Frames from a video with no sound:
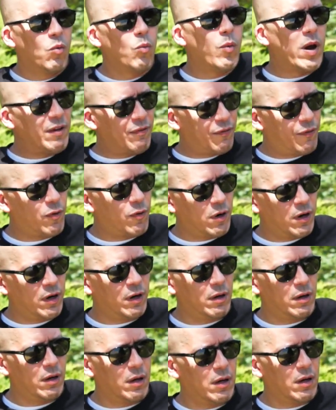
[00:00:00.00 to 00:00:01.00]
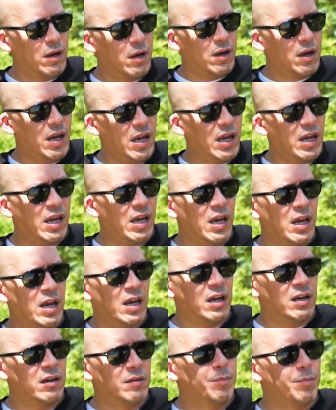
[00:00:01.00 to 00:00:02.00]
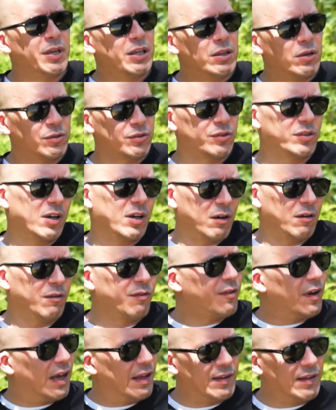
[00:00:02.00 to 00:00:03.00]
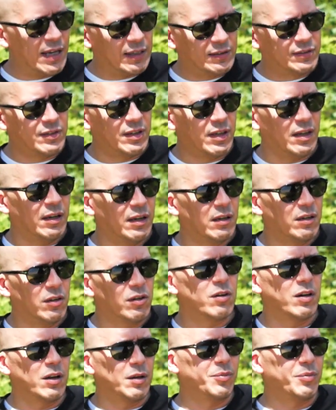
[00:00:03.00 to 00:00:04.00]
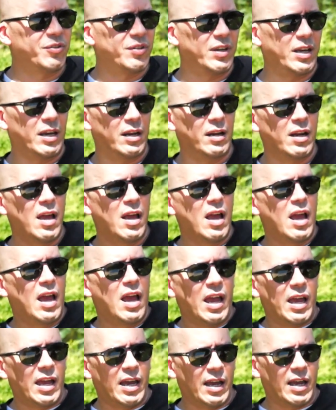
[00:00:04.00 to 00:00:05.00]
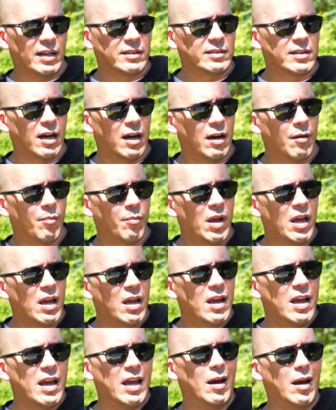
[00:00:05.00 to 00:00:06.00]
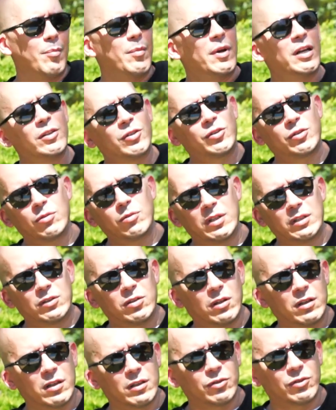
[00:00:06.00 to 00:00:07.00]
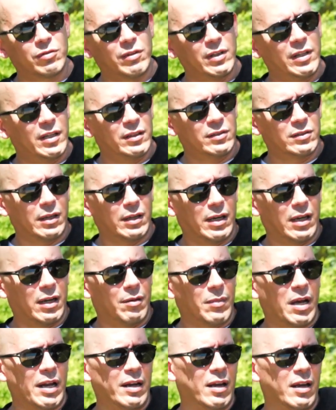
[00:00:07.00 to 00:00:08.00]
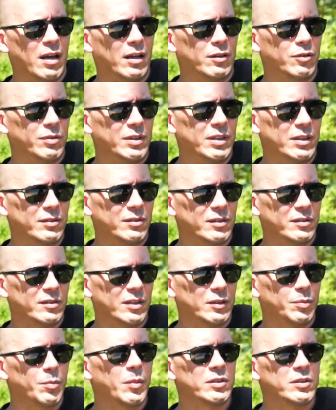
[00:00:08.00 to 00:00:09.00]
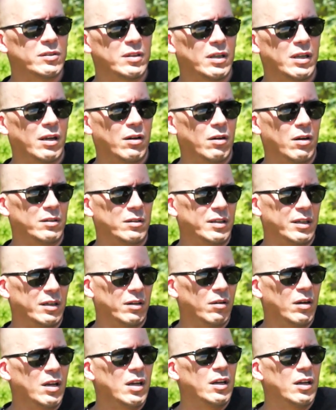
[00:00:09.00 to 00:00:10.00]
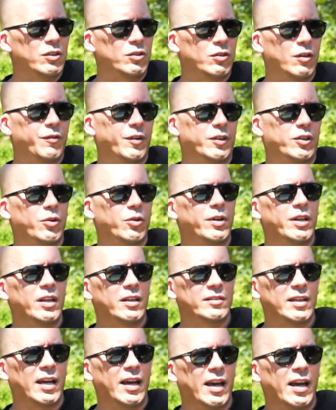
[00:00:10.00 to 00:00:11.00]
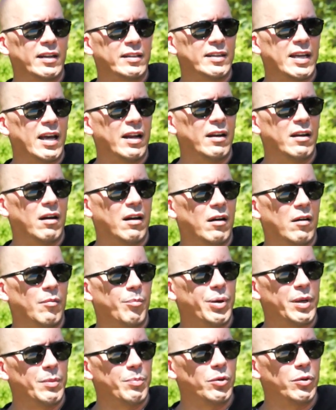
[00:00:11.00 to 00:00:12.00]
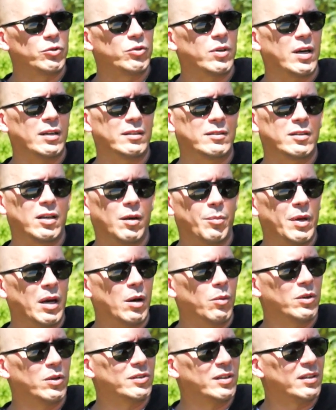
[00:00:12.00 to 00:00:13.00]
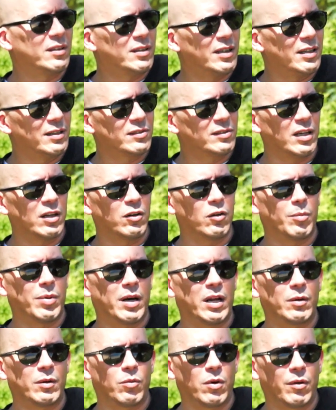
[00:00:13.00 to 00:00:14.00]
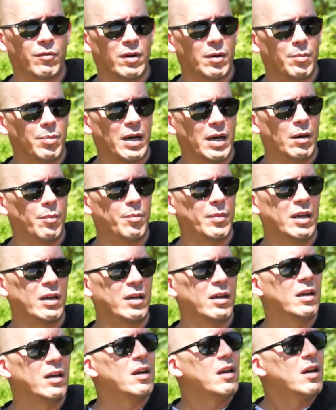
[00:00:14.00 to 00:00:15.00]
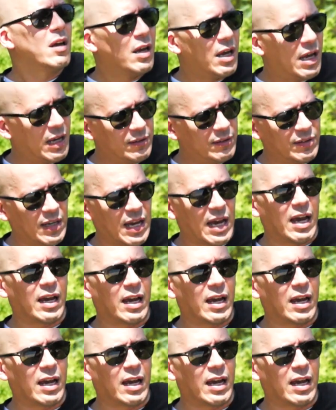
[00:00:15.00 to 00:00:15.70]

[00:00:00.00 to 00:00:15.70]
Mm -hmm. Wait for it and be yourself, and that's it. You know what I'm saying? And um, I mean, shoot, it took us three years to get, uh, uh three years and six months to get our deal. So mm. for three years, I had that um, people trying to tell me I wasn't this, ain't nobody worried Just gotta weight me. on it, man.